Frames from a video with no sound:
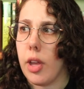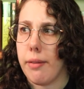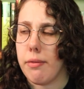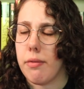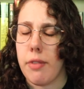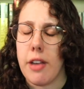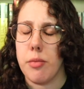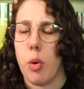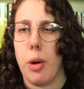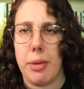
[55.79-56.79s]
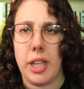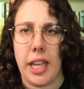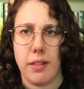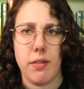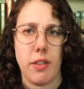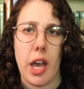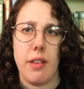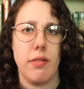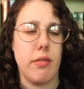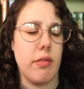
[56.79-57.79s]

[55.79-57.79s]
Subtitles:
Not 5 more, but like 5.